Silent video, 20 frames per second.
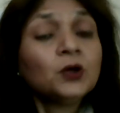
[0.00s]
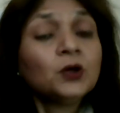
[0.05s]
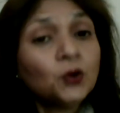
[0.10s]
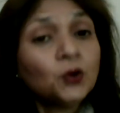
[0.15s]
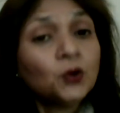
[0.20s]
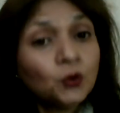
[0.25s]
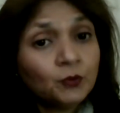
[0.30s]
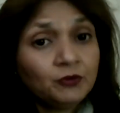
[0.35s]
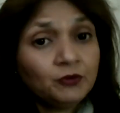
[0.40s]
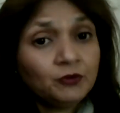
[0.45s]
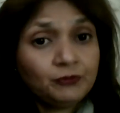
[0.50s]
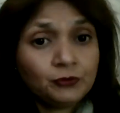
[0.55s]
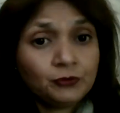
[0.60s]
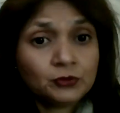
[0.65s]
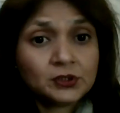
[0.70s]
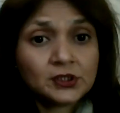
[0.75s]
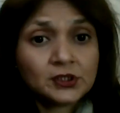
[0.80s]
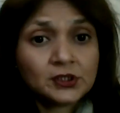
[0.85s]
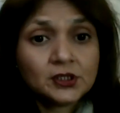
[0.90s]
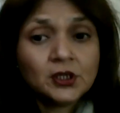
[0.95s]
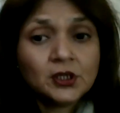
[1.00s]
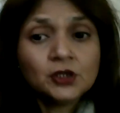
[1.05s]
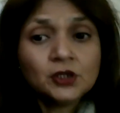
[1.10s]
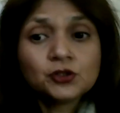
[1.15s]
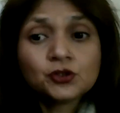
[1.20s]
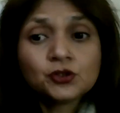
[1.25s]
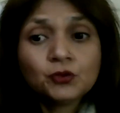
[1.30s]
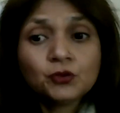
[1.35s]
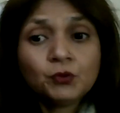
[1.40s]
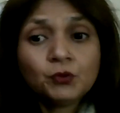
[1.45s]
Homophones.
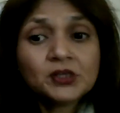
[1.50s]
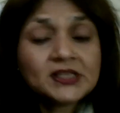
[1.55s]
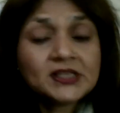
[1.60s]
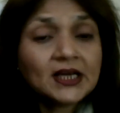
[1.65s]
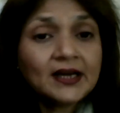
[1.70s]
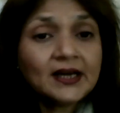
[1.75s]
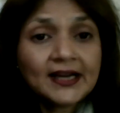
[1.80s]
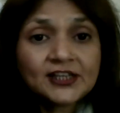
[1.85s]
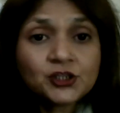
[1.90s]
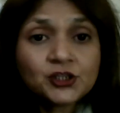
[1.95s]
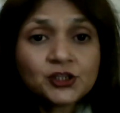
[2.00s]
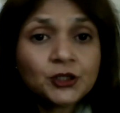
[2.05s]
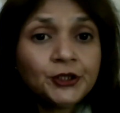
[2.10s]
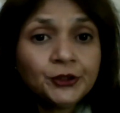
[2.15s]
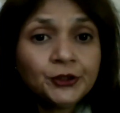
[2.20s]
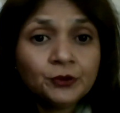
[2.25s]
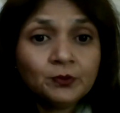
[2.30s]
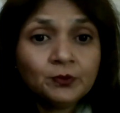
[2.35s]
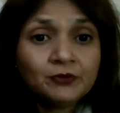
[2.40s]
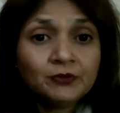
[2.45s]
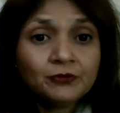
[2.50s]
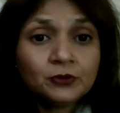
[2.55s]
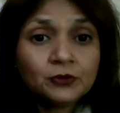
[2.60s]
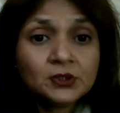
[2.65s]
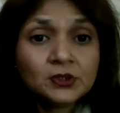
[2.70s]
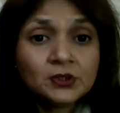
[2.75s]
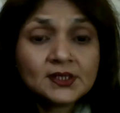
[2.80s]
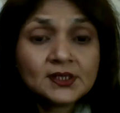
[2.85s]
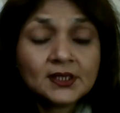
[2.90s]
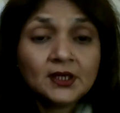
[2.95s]
So what are actually
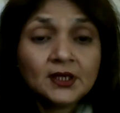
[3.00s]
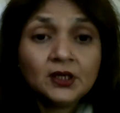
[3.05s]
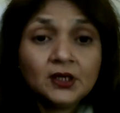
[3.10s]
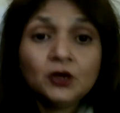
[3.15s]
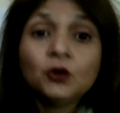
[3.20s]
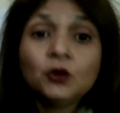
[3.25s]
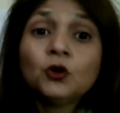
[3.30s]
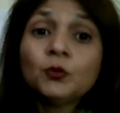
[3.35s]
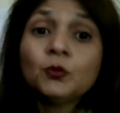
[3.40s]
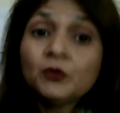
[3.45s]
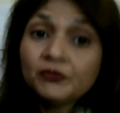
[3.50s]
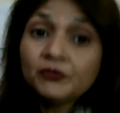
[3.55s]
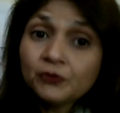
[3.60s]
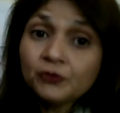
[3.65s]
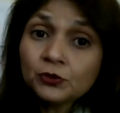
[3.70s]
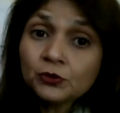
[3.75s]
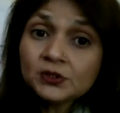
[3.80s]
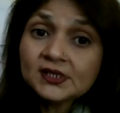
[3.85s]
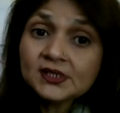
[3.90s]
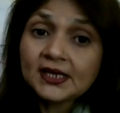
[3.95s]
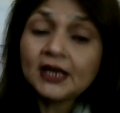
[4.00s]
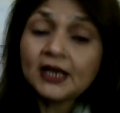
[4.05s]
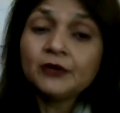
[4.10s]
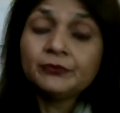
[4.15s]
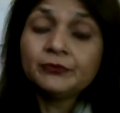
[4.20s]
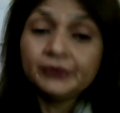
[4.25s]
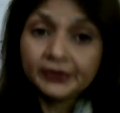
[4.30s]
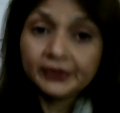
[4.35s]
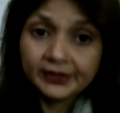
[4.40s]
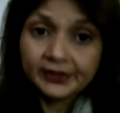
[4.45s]
homophones? Homophones are
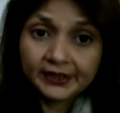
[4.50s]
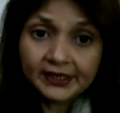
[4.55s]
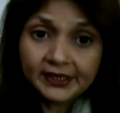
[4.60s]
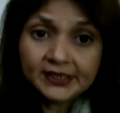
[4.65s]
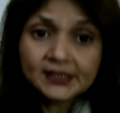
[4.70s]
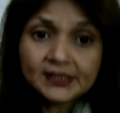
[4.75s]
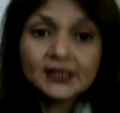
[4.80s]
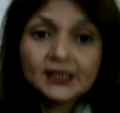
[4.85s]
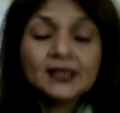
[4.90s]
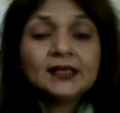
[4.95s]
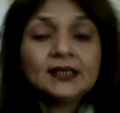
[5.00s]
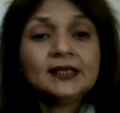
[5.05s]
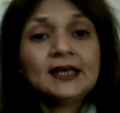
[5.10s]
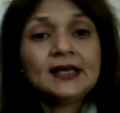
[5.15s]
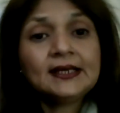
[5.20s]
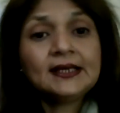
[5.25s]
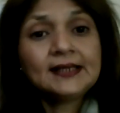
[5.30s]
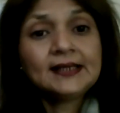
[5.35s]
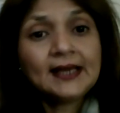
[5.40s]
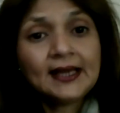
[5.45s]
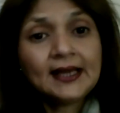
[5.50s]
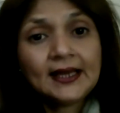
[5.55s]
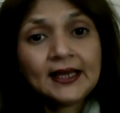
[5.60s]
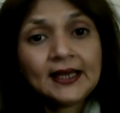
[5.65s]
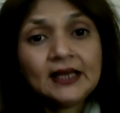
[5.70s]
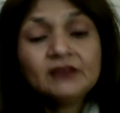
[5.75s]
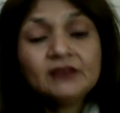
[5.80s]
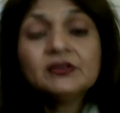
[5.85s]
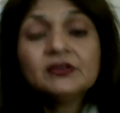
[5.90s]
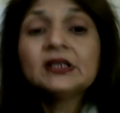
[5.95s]
words that
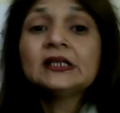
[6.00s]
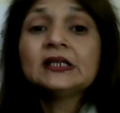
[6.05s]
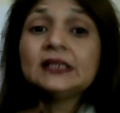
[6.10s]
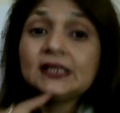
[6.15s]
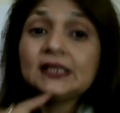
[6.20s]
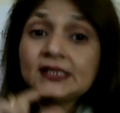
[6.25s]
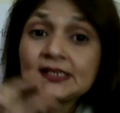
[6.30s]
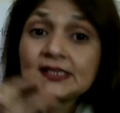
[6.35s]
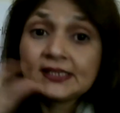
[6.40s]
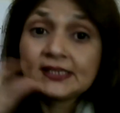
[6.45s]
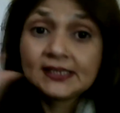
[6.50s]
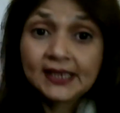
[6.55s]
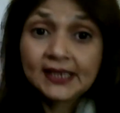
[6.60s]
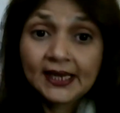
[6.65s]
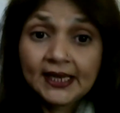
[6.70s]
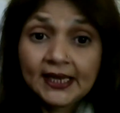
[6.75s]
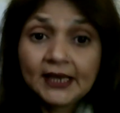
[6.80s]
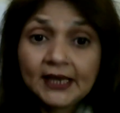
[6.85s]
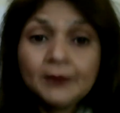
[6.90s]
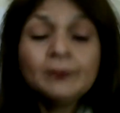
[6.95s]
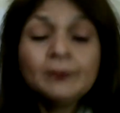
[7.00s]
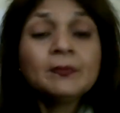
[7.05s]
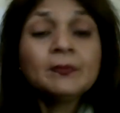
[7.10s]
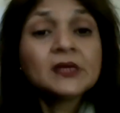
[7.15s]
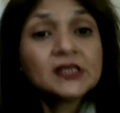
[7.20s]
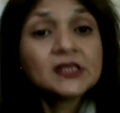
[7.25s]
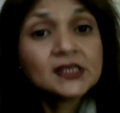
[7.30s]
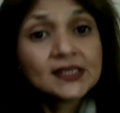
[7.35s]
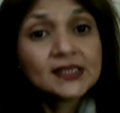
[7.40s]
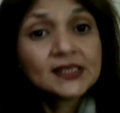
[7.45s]
have the same
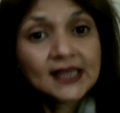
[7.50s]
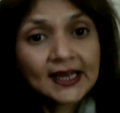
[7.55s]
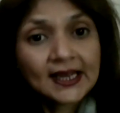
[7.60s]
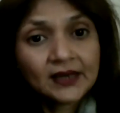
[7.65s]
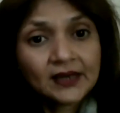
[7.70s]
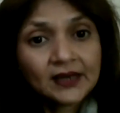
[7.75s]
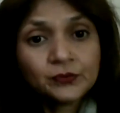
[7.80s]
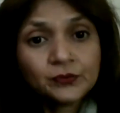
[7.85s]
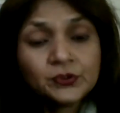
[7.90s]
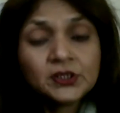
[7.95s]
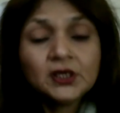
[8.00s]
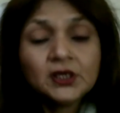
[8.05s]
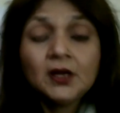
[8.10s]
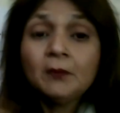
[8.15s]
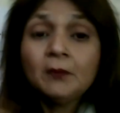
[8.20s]
sound,